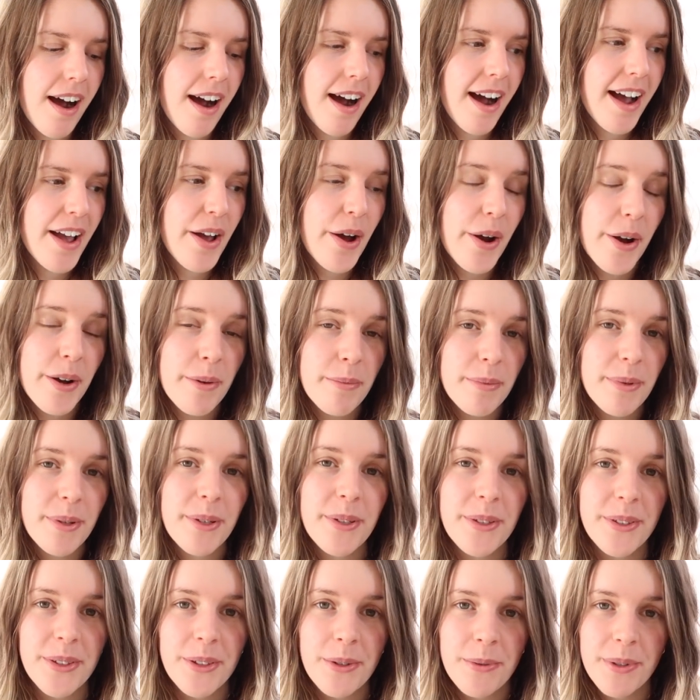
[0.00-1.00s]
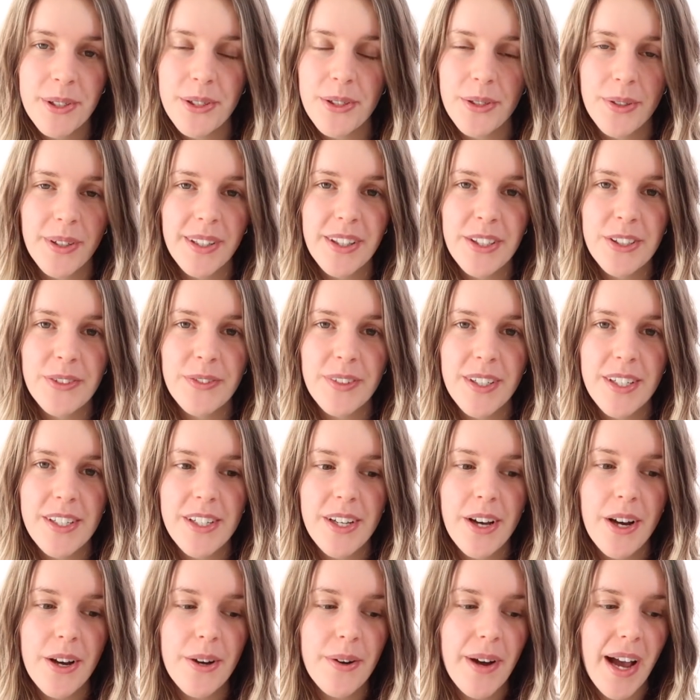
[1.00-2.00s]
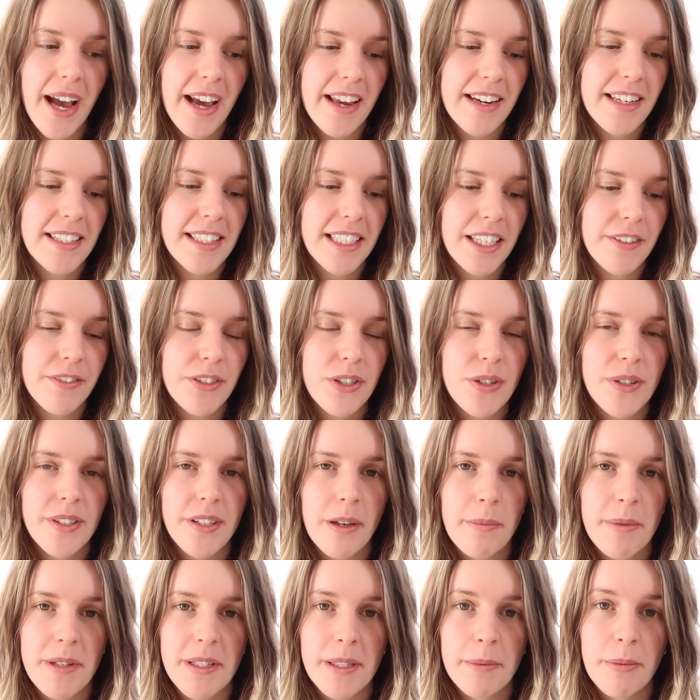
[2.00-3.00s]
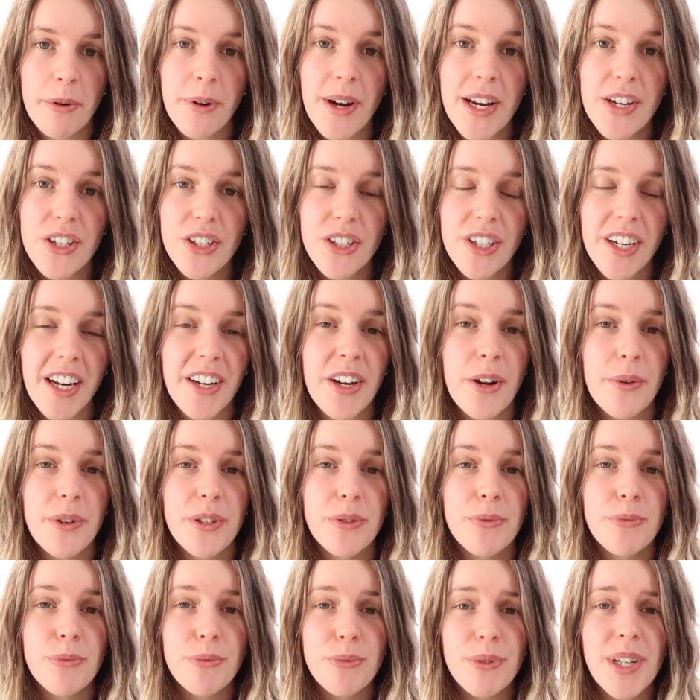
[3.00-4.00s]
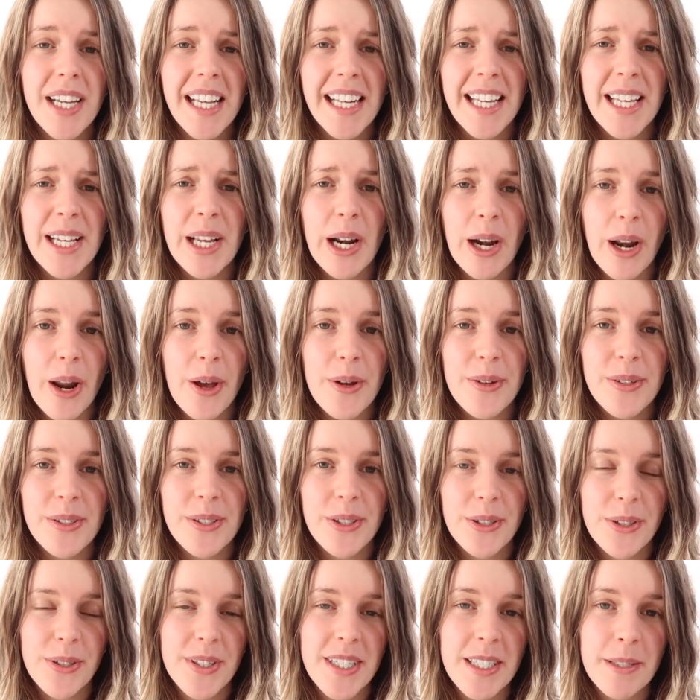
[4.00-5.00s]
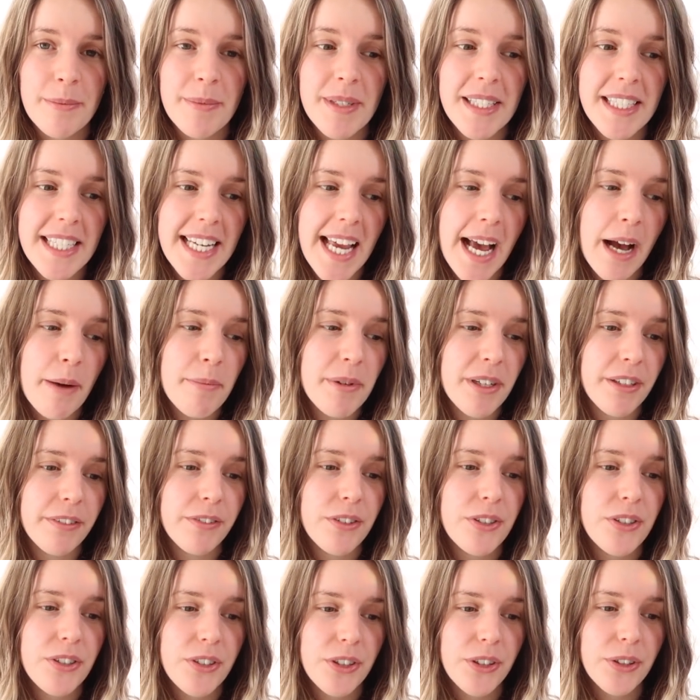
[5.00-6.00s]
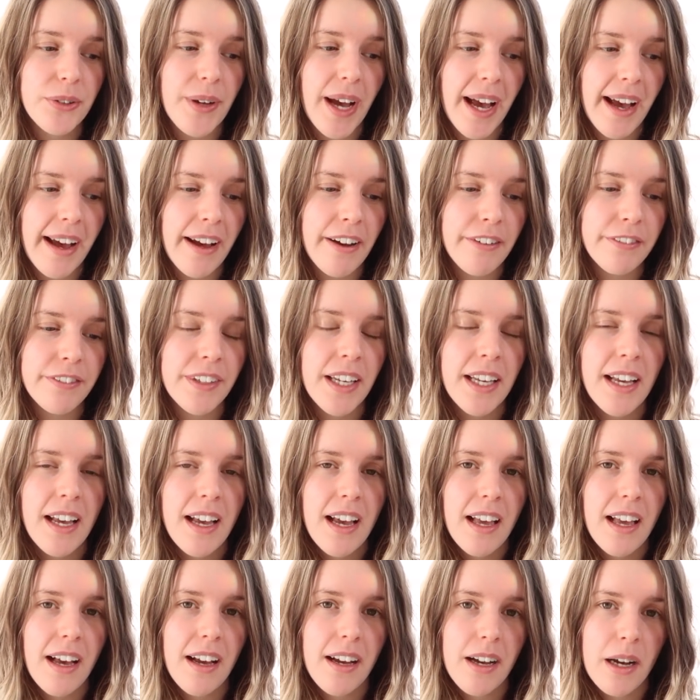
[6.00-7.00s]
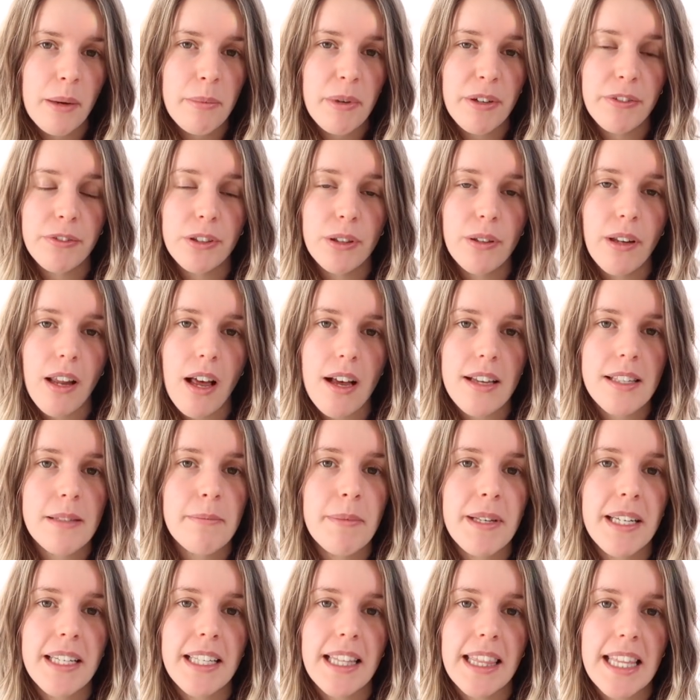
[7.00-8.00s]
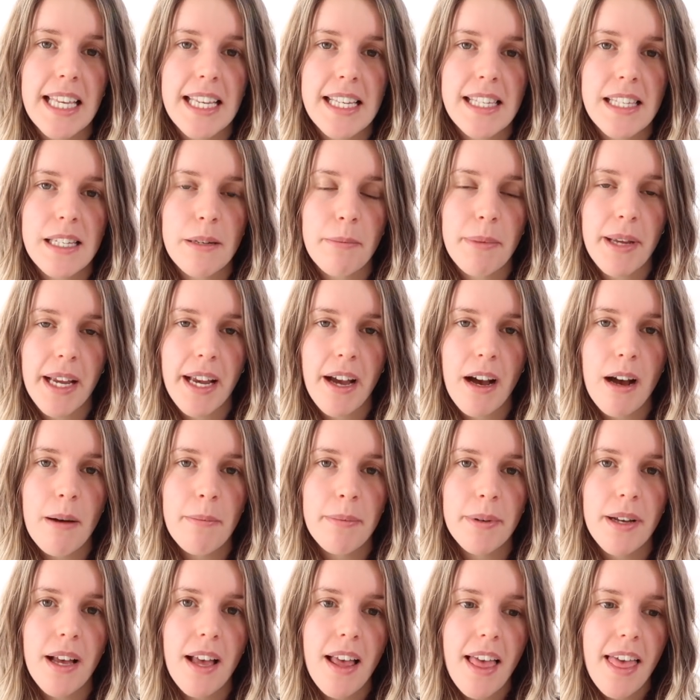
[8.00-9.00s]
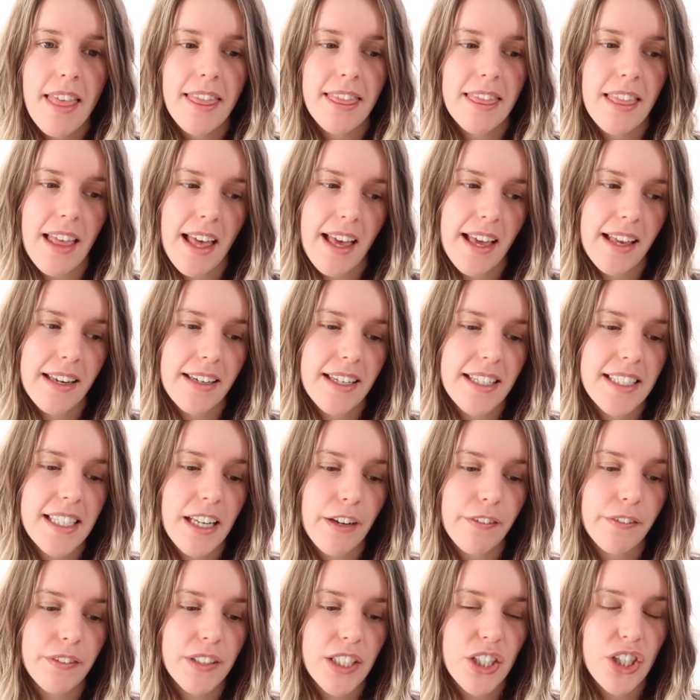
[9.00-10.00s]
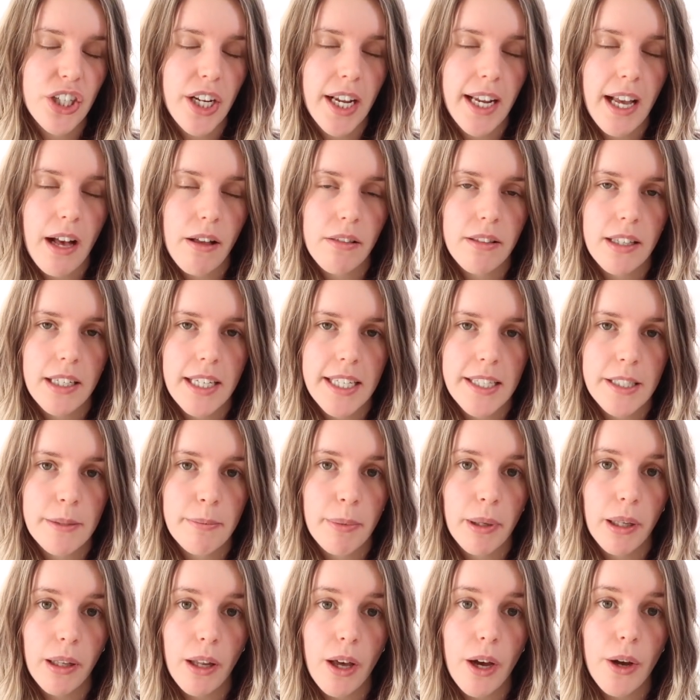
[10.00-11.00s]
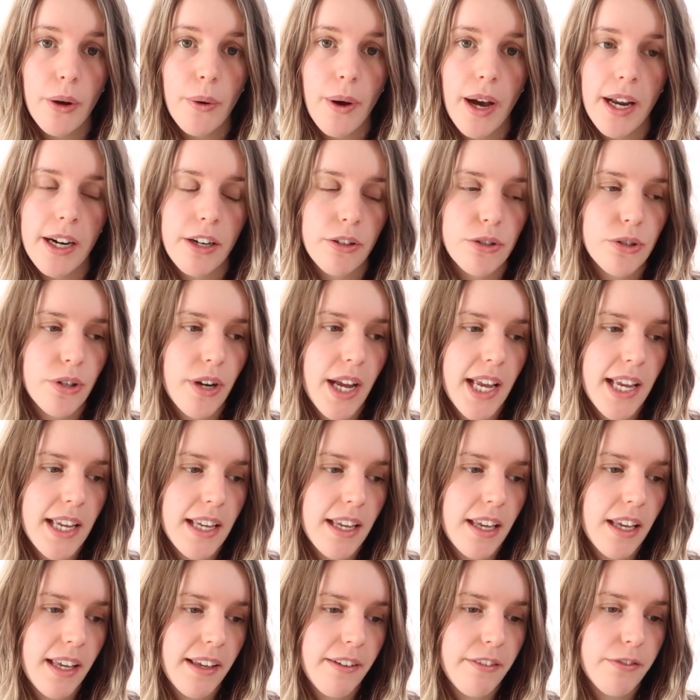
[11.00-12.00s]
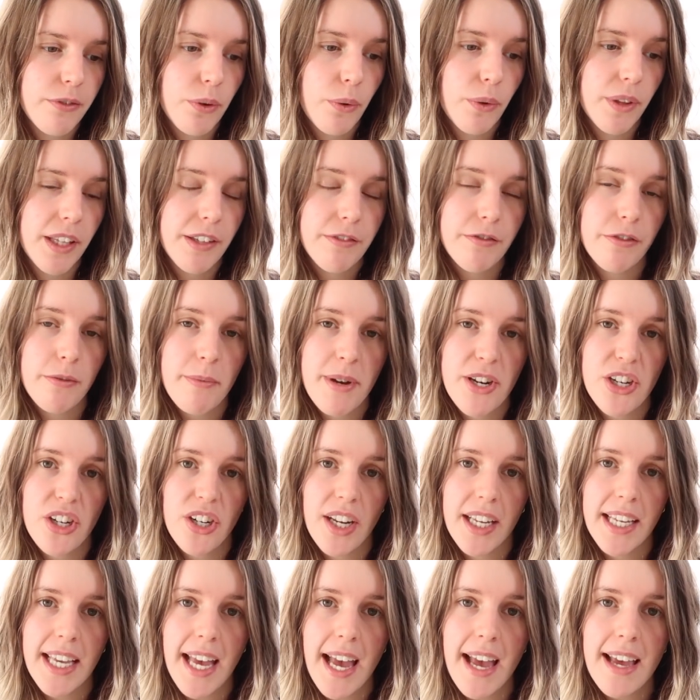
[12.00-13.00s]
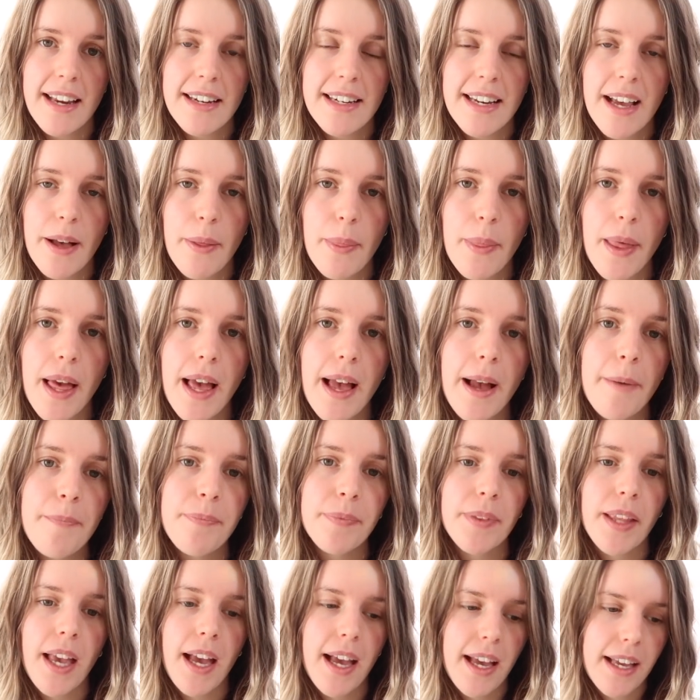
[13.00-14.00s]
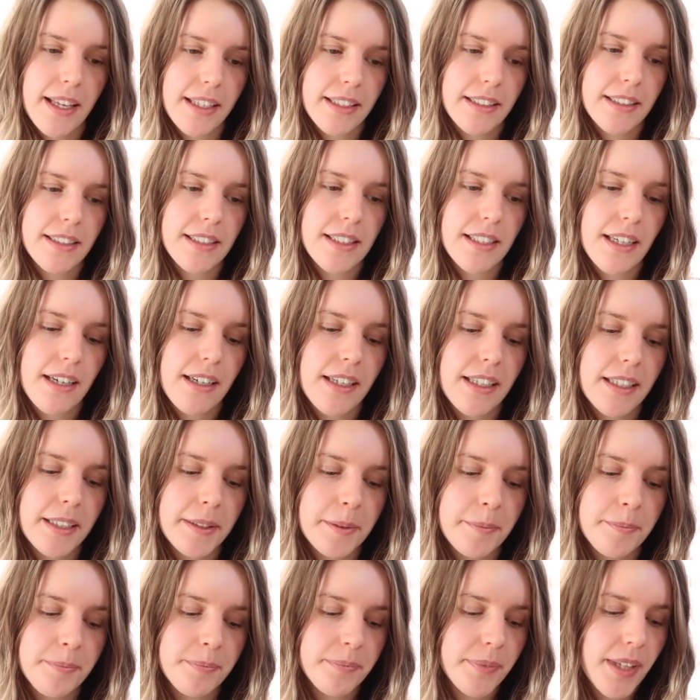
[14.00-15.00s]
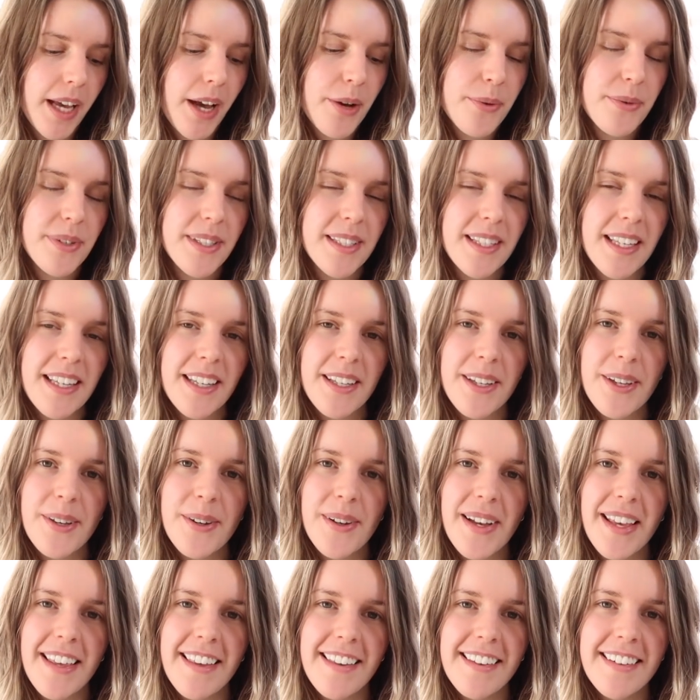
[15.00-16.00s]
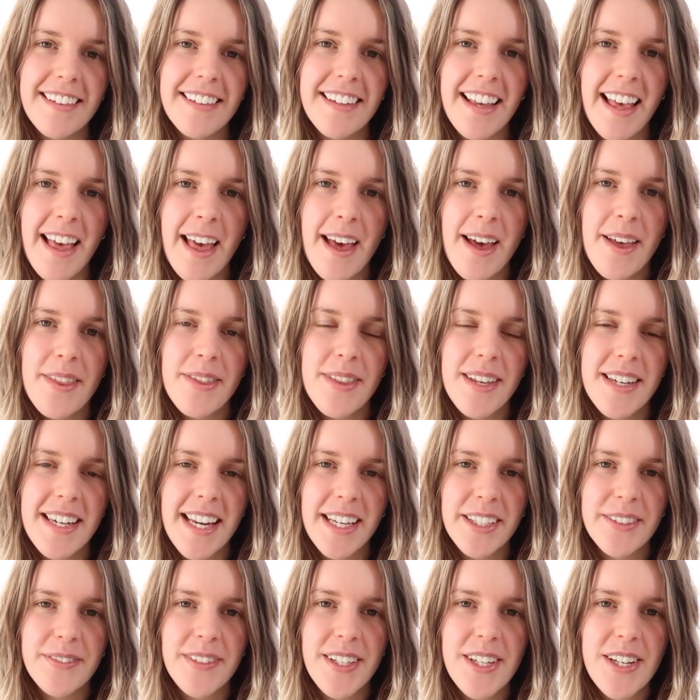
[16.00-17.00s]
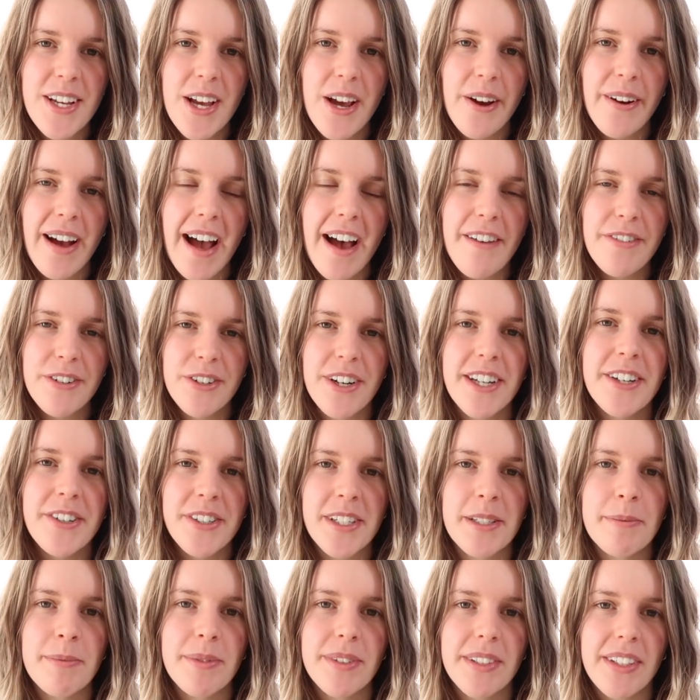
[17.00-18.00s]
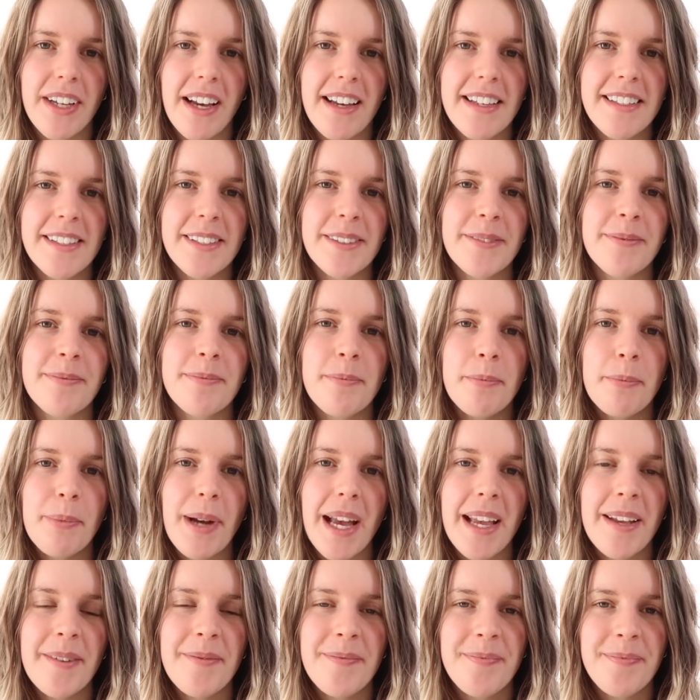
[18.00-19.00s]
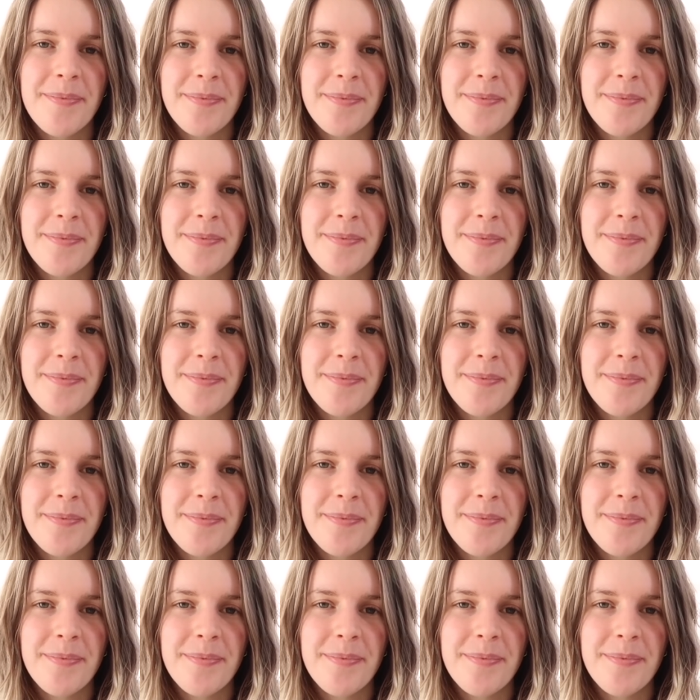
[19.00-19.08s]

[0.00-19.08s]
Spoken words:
I hope you enjoyed this video and it's given you some inspiration. I know it's really close to Christmas now, but if you do have a few last minute things to pick up, then definitely check out the links below, and I'll try and give all the information I can down there. And I will see you in the next video. Have a great Christmas, guys. Bye.